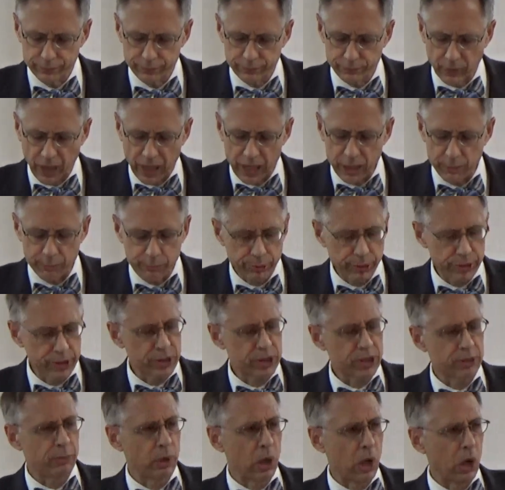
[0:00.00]
And he puts
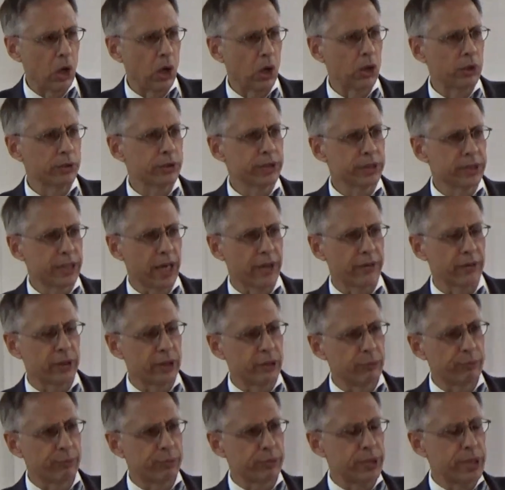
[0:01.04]
them all together
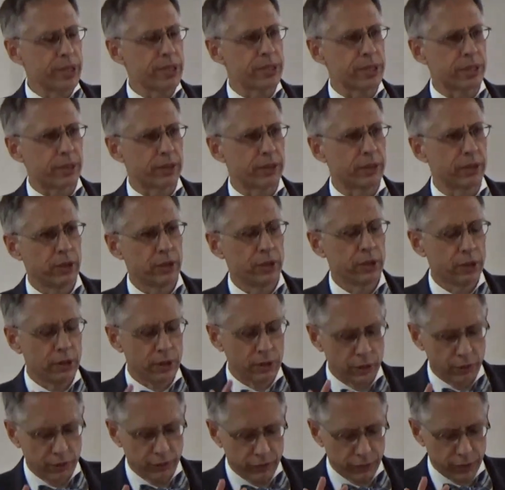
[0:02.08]
in prison
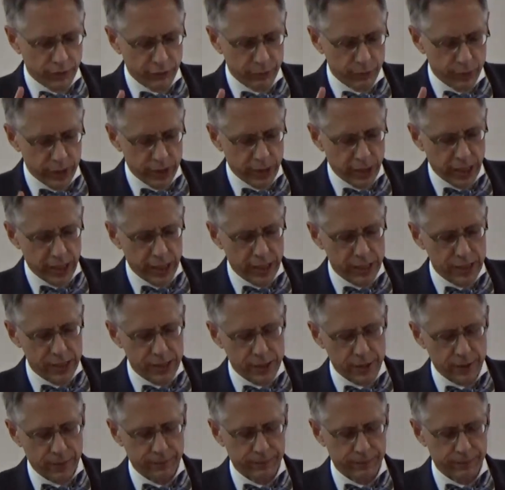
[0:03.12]
for 3 days.